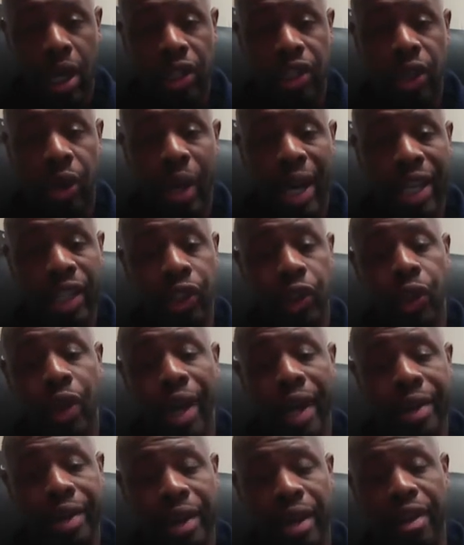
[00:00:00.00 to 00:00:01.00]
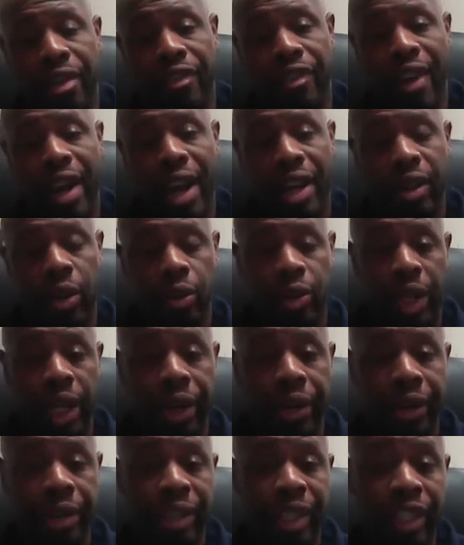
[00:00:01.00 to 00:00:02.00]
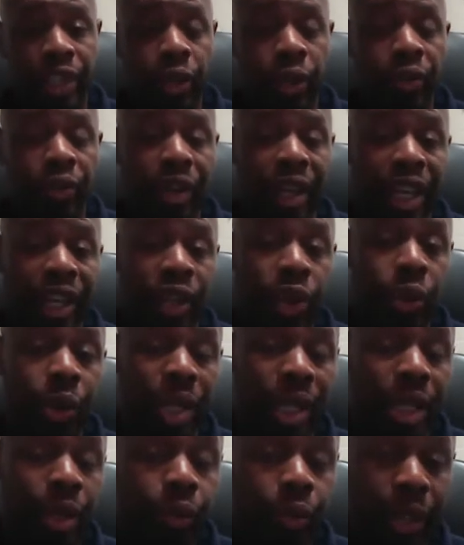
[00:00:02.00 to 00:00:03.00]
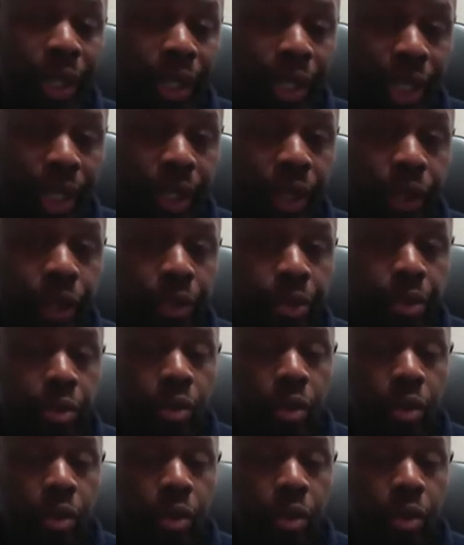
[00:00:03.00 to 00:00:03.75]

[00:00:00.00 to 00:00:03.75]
So as you're identifying those areas that you feel like you need to reteach,